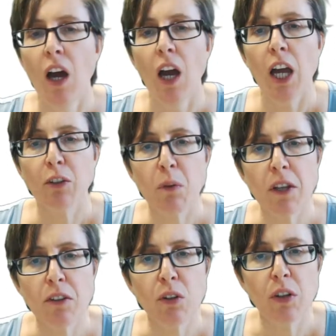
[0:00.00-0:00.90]
It's
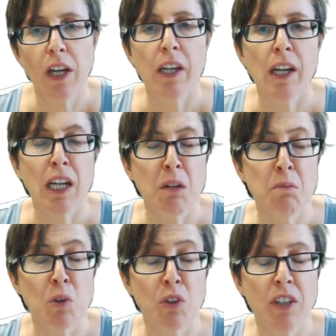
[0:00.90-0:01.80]
worth talking in a little
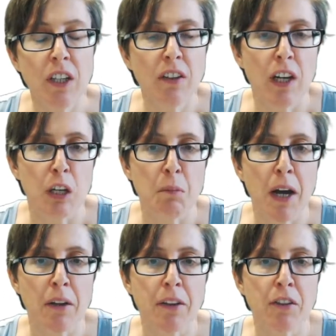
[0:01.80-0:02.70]
more detail
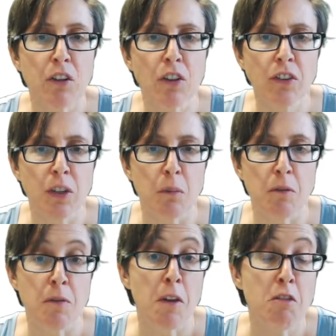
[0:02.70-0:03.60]
about this concept
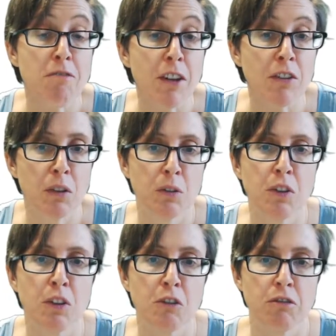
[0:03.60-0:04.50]
of threshold
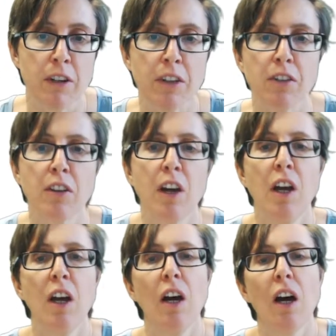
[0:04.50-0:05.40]
contrast.
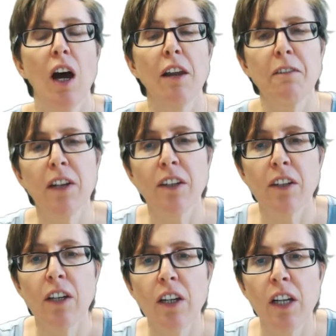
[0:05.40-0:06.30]
I defined
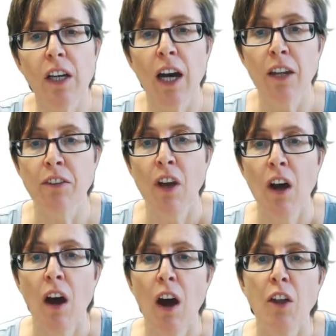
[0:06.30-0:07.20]
it earlier as
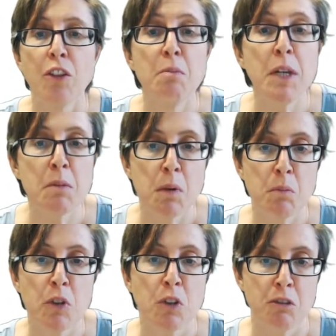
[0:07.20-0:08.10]
the
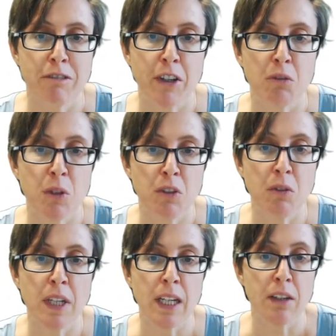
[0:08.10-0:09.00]
minimum contrast which you
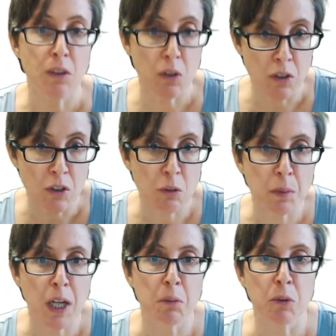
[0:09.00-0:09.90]
need in order to
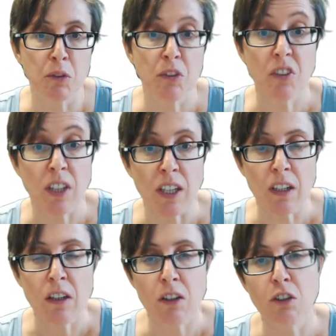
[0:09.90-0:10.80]
be able to
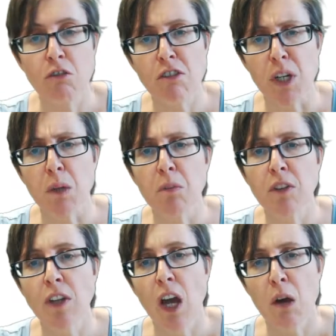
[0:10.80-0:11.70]
see the
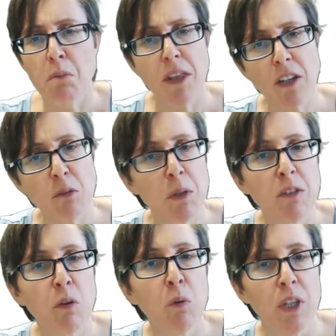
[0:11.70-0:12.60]
stripes. But that's a bit
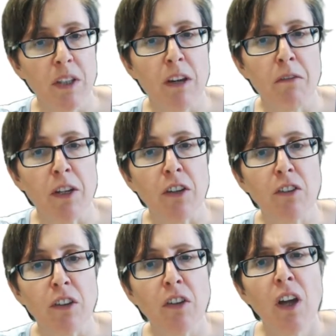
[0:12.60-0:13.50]
of a woolly
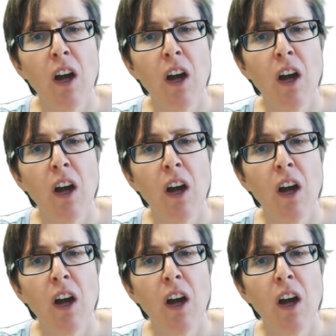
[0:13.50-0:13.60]
definition.